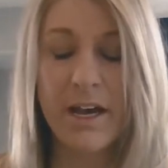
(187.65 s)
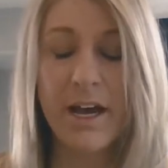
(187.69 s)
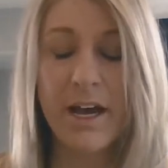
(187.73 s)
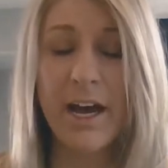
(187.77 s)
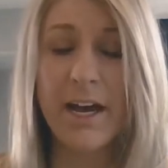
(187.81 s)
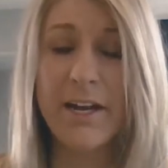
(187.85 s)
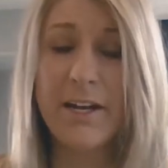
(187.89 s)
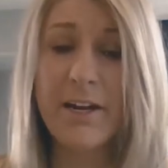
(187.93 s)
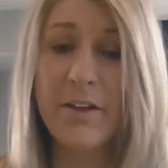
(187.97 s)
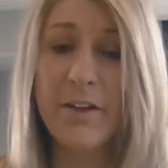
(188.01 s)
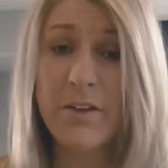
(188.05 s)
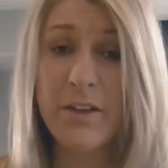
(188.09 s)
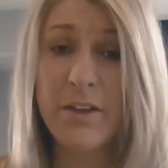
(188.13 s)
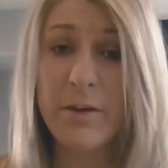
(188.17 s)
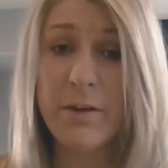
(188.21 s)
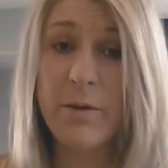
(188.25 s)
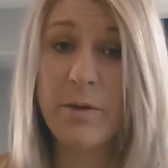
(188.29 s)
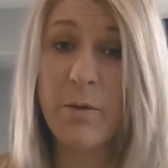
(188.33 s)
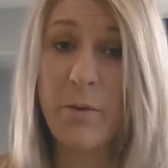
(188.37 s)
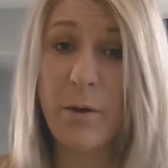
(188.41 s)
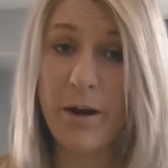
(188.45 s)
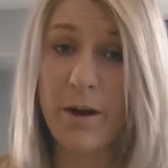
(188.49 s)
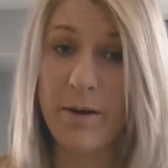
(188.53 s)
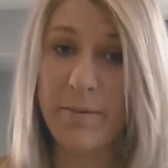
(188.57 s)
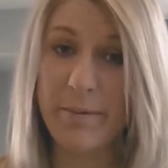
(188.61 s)
Another thing we
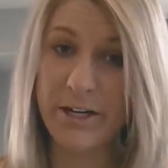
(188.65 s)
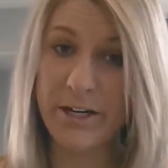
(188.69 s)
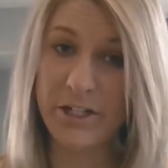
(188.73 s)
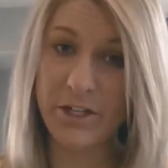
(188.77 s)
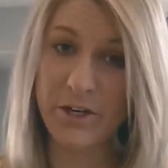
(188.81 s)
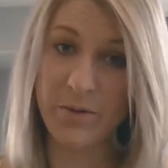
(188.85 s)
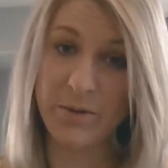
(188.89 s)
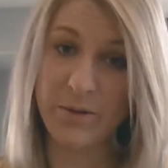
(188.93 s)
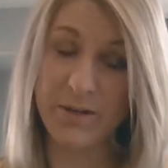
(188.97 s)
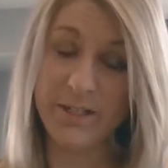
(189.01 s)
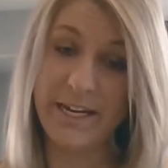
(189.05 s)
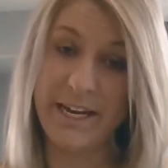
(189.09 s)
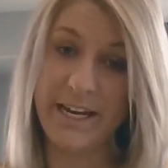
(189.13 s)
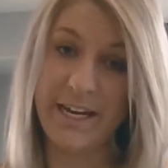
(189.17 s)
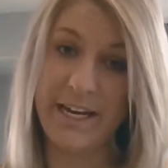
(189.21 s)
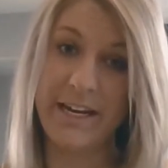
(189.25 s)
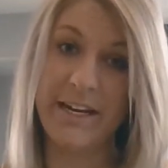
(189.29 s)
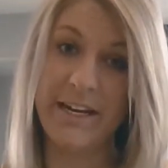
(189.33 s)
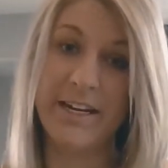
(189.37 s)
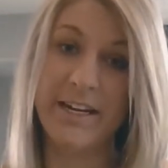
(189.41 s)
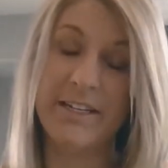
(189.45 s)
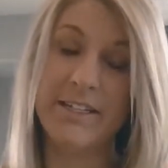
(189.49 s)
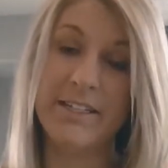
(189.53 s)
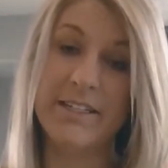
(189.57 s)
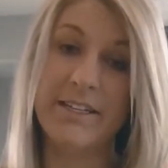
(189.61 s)
want to make sure we're taking
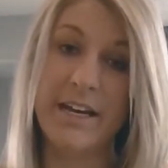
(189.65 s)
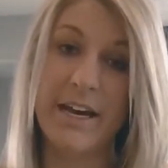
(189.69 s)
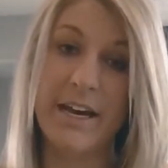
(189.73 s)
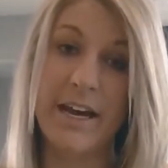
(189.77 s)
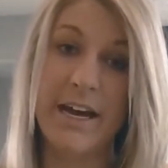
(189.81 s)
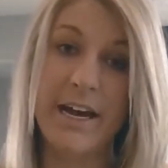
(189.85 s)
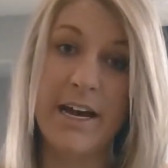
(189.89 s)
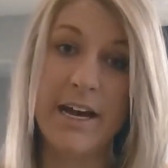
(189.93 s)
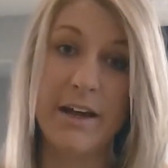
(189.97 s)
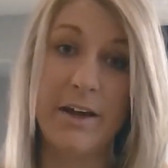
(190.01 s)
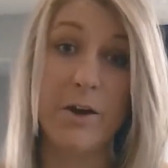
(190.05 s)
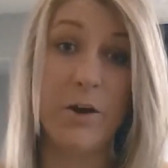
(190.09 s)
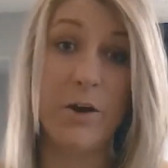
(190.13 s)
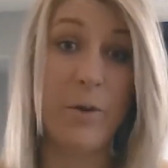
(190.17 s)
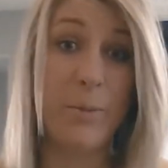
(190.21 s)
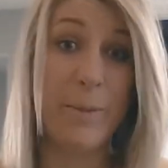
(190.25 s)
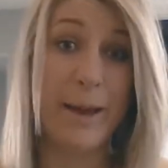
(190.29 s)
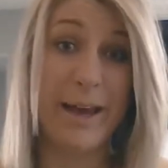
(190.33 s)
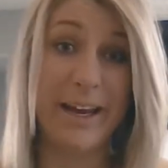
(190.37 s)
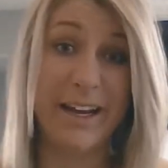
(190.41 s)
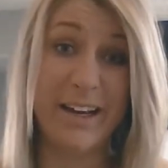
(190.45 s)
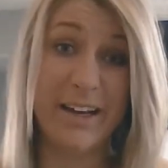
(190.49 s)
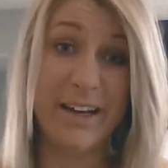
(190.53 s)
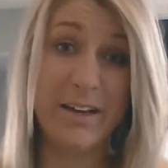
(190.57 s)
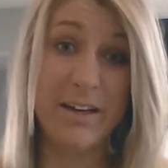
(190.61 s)
is an
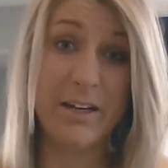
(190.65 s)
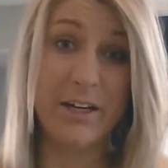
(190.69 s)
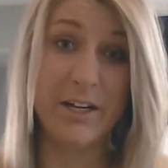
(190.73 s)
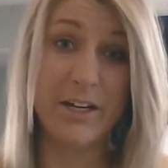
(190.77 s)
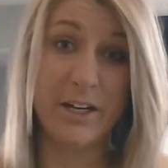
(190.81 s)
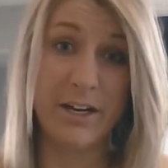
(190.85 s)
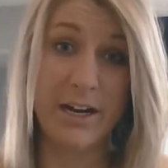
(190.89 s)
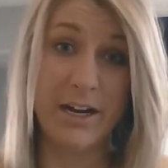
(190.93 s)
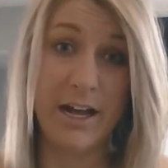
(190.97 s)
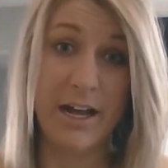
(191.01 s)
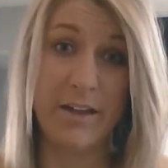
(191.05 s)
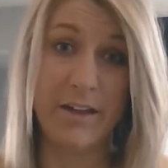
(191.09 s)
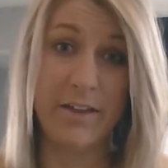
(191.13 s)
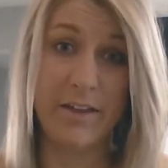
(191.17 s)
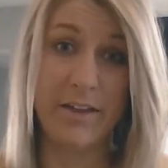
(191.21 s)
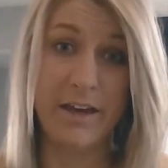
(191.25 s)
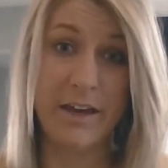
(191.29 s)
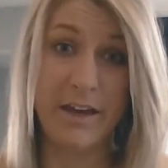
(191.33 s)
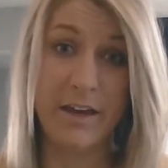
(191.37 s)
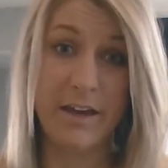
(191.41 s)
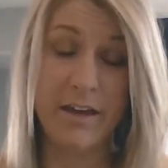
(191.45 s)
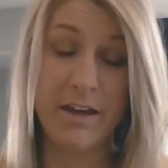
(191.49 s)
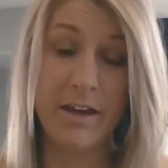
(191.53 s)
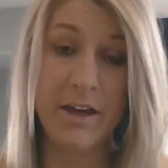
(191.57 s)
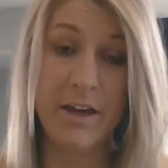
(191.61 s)
omega, a good
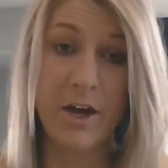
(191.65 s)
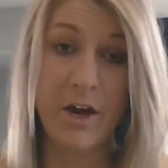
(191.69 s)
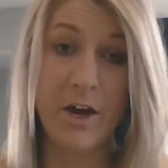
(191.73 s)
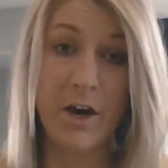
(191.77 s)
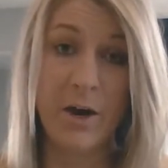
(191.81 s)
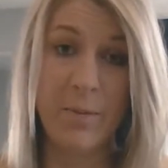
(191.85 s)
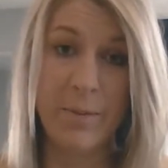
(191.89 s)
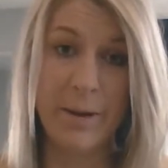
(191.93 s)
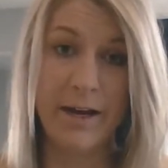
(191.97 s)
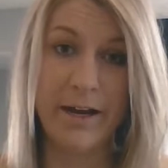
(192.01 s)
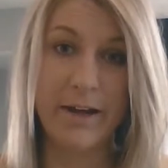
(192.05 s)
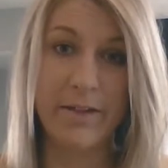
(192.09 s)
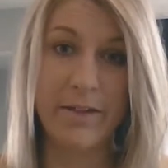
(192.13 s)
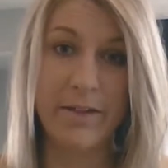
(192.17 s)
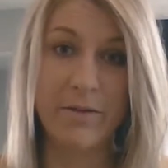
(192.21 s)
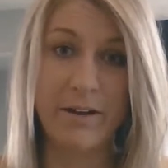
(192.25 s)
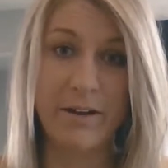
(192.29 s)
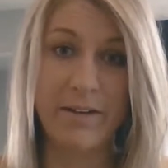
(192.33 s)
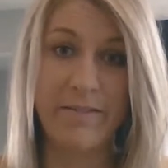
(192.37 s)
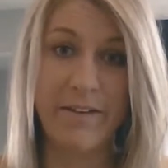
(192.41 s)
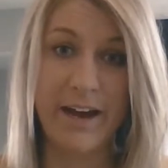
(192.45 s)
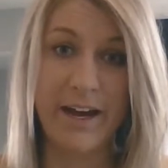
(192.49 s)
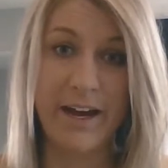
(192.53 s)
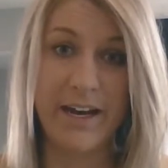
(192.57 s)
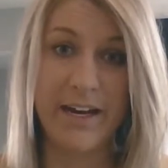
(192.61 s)
healthy omega-3
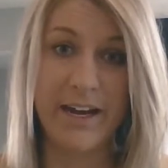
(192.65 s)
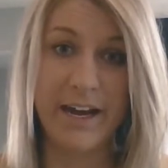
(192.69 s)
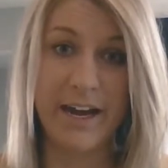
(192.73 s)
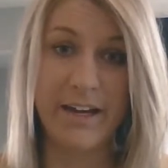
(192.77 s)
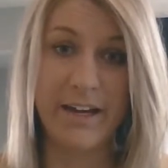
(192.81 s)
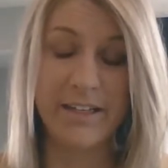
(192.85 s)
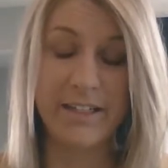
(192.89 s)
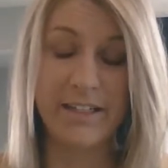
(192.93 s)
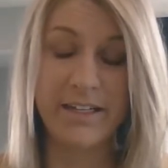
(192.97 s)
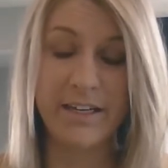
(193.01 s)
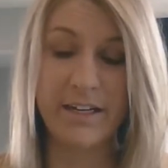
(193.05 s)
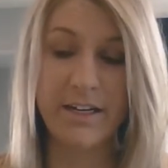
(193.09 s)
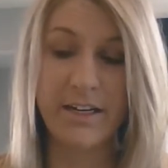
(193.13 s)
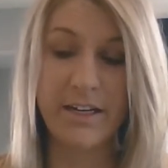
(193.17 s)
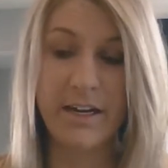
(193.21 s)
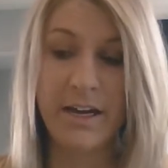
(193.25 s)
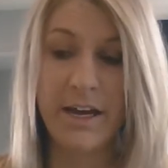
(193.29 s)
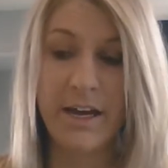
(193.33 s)
fatty acid,